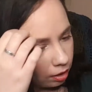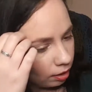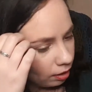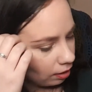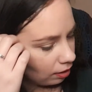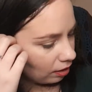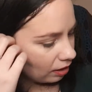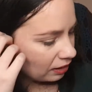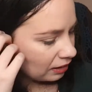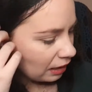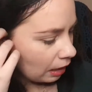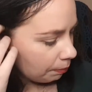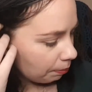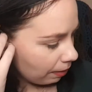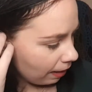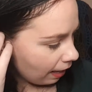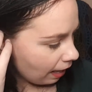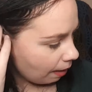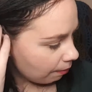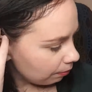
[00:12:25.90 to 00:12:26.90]
Set up
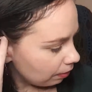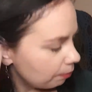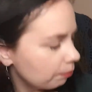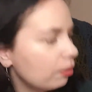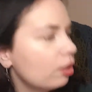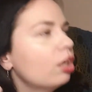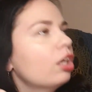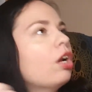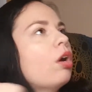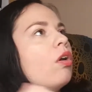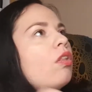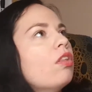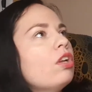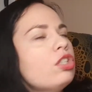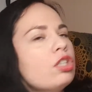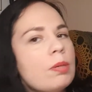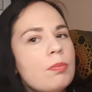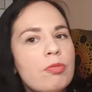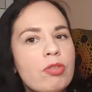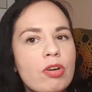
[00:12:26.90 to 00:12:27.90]
a habit, I'm going to go to the
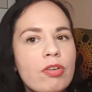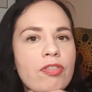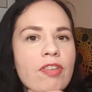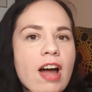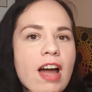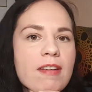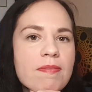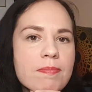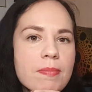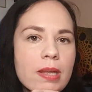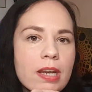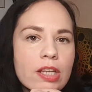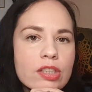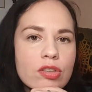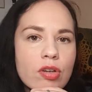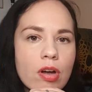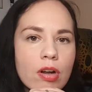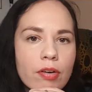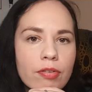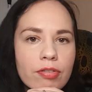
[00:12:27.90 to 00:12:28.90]
gym for 5
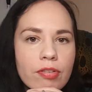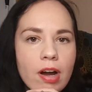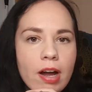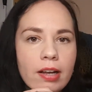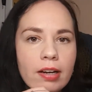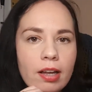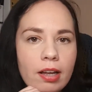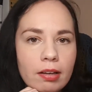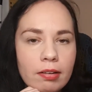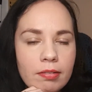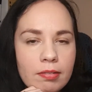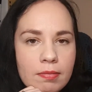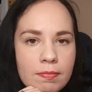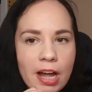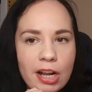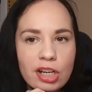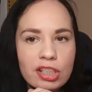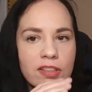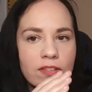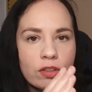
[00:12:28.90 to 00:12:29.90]
minutes on a Friday.
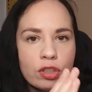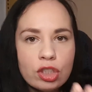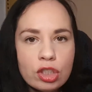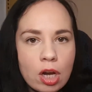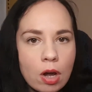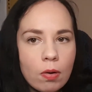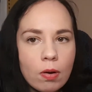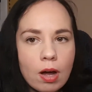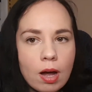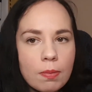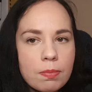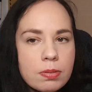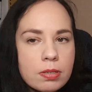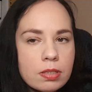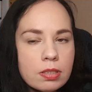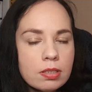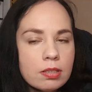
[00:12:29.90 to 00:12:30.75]
I just have to show up.